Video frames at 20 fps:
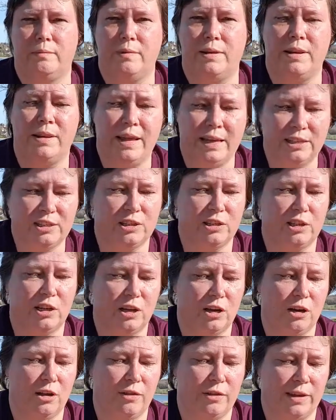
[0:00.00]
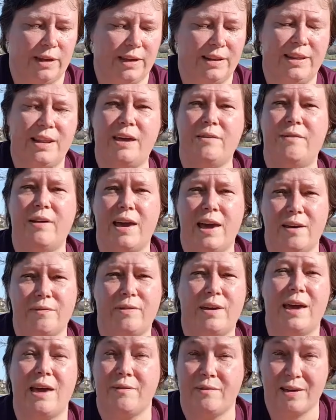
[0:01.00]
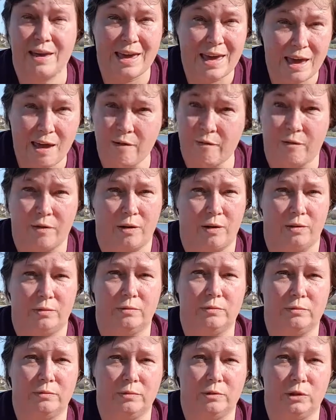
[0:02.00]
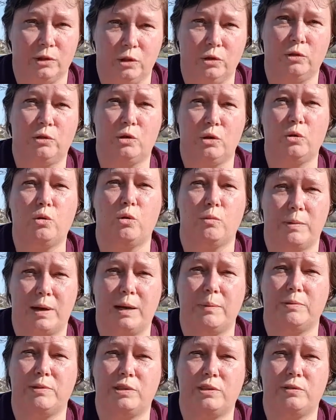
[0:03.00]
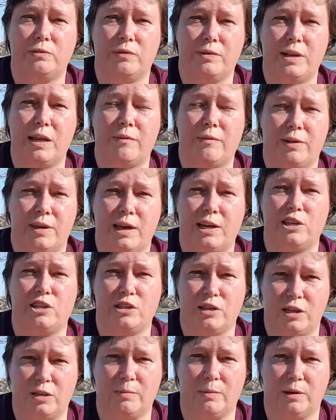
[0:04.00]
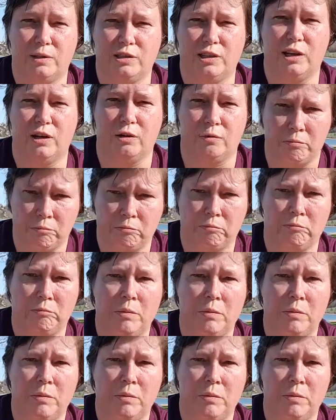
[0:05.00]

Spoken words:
lesson learned there, never, ever, ever, ever use Google Maps for navigation in the motorhome.